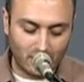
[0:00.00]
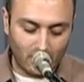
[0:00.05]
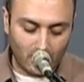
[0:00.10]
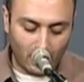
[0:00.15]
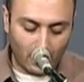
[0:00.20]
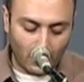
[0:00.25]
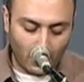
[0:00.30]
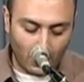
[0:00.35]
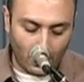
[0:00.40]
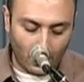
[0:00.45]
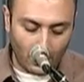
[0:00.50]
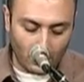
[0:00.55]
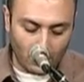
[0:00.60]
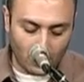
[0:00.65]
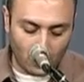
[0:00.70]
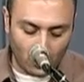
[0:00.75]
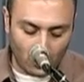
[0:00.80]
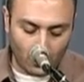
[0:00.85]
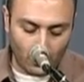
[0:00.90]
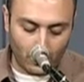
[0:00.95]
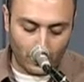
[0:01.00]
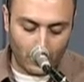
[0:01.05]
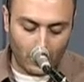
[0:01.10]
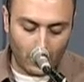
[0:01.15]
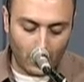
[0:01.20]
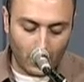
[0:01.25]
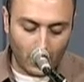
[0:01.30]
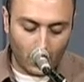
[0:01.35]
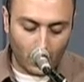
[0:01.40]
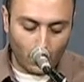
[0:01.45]
all joy
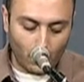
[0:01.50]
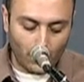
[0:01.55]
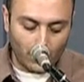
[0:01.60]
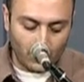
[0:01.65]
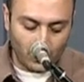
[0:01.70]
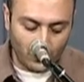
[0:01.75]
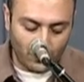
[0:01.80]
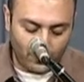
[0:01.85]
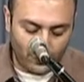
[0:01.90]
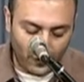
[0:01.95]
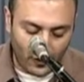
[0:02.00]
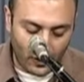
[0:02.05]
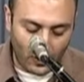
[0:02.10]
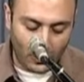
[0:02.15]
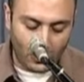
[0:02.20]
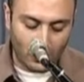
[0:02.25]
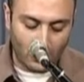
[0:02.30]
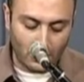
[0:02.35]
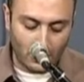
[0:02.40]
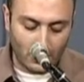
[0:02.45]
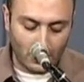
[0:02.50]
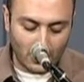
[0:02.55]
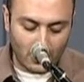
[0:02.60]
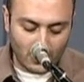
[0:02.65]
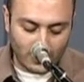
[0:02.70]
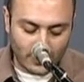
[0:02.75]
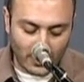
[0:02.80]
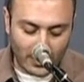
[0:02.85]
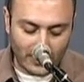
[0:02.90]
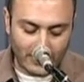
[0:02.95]
when you fall,
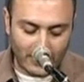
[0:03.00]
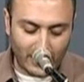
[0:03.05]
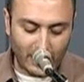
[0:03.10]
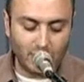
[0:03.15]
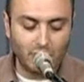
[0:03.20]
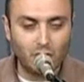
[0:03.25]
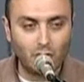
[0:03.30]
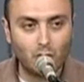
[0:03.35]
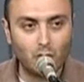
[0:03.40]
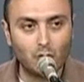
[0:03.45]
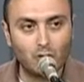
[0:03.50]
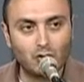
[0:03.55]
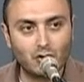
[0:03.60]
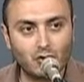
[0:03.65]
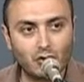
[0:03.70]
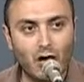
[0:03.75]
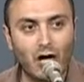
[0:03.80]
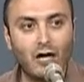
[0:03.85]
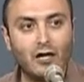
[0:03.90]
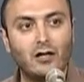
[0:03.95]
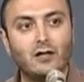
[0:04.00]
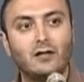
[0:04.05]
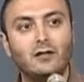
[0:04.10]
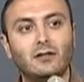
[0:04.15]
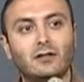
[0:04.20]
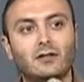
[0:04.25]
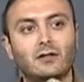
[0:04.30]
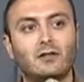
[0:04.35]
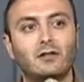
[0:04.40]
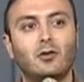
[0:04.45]
not into
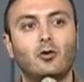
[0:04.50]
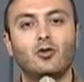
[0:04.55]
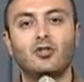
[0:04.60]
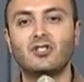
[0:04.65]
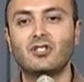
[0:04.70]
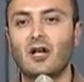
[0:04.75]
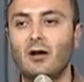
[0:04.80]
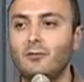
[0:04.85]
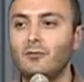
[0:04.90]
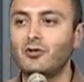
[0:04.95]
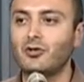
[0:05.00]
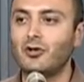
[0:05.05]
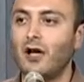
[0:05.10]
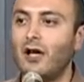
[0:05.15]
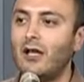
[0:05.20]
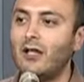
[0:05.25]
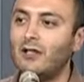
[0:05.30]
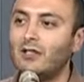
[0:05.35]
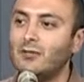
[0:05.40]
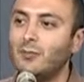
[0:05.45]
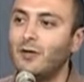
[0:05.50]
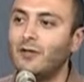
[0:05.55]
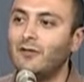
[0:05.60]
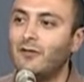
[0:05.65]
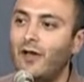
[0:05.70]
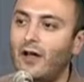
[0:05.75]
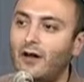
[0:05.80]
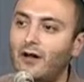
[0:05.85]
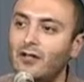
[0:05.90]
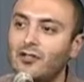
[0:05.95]
trials or some trials, but
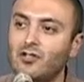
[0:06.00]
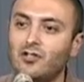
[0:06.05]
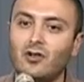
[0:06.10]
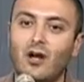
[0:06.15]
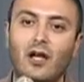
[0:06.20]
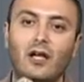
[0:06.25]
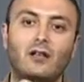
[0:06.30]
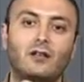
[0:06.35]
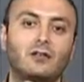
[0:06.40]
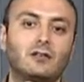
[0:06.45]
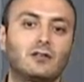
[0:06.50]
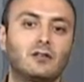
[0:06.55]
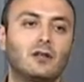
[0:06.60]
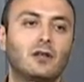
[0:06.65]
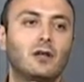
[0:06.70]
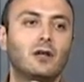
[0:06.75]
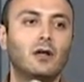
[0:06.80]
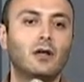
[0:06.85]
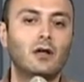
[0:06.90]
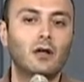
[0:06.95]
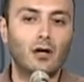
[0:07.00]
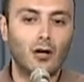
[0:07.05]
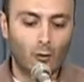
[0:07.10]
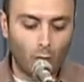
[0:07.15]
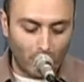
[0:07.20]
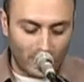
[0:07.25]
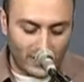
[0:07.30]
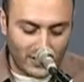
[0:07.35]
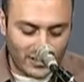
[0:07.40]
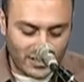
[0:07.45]
various trials.
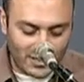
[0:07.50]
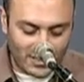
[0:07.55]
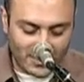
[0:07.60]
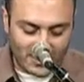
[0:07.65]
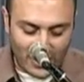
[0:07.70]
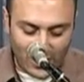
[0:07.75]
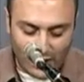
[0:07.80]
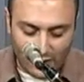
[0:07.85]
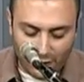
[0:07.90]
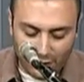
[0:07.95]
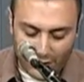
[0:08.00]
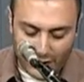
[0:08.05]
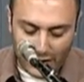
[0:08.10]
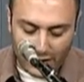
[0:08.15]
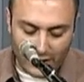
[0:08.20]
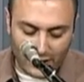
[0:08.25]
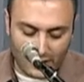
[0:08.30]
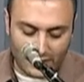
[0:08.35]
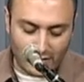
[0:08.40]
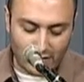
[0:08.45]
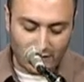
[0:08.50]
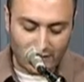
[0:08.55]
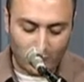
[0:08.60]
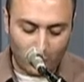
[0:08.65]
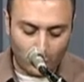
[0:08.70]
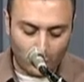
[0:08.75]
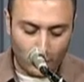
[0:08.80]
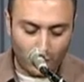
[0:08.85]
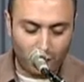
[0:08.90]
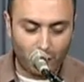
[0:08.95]
What this is saying, various, is the
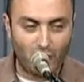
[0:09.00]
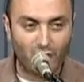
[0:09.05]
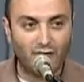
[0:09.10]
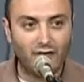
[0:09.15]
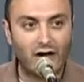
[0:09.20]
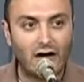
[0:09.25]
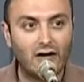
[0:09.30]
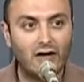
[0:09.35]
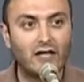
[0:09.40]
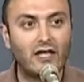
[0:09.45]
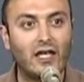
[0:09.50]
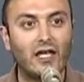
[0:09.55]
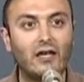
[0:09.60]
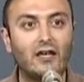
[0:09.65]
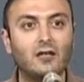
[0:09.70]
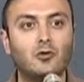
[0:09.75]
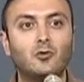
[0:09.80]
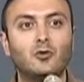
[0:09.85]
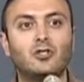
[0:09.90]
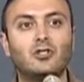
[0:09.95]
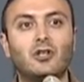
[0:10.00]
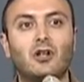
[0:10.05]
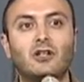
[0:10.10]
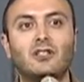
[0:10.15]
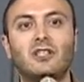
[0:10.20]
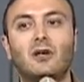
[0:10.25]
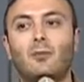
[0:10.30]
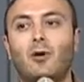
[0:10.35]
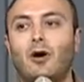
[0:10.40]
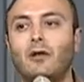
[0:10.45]
word for variegated, which talks
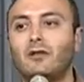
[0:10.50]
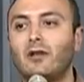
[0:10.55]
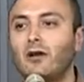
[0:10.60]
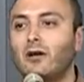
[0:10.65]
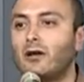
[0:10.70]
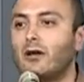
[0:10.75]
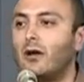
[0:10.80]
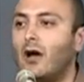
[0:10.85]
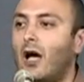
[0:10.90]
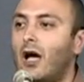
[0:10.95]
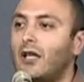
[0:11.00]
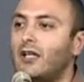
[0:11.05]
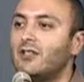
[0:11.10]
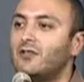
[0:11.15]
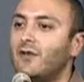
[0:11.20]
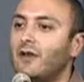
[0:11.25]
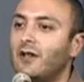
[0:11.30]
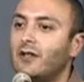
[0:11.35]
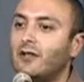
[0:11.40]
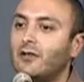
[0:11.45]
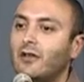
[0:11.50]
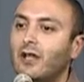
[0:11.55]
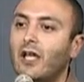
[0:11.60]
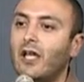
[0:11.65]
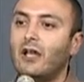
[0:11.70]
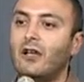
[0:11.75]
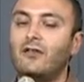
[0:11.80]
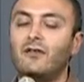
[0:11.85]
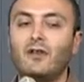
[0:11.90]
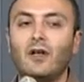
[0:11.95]
about that our God is very
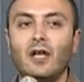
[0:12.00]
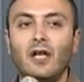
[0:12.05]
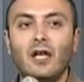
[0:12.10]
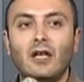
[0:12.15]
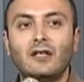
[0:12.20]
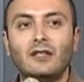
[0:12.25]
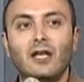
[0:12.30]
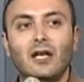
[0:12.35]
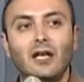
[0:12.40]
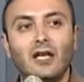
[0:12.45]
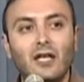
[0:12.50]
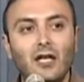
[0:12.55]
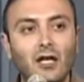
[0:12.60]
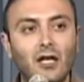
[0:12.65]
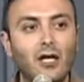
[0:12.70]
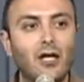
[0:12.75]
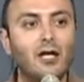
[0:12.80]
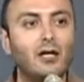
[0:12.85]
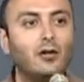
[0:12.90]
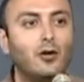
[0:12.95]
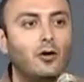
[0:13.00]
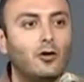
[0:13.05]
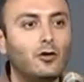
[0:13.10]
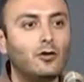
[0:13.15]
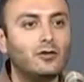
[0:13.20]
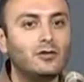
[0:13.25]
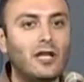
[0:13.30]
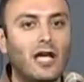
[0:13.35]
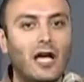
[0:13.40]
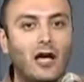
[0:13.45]
creative, that he
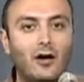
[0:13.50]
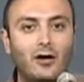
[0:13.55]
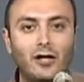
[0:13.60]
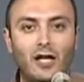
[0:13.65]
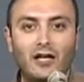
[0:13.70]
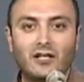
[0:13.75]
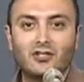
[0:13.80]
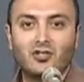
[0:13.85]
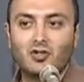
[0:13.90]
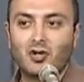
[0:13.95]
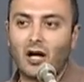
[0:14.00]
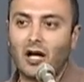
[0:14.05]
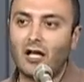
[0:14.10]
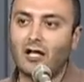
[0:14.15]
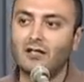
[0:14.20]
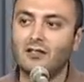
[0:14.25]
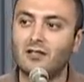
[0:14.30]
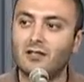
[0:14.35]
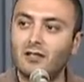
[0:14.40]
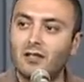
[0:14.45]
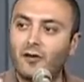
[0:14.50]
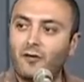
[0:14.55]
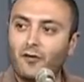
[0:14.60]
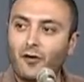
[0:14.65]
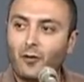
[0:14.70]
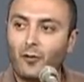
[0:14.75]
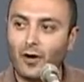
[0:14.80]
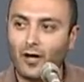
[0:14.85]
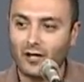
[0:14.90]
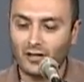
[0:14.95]
knows how he has trials in
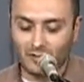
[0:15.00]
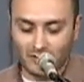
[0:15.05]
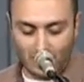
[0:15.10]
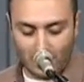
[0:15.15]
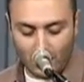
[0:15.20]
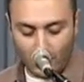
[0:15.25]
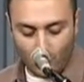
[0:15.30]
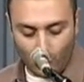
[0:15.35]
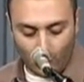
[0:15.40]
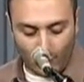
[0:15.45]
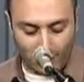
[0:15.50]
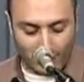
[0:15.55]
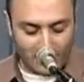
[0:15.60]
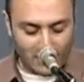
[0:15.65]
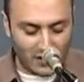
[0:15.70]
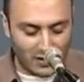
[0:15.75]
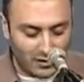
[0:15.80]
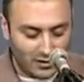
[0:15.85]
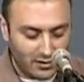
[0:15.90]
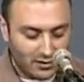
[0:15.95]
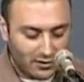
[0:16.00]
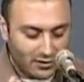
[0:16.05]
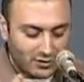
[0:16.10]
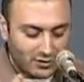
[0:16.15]
different ways. We've seen in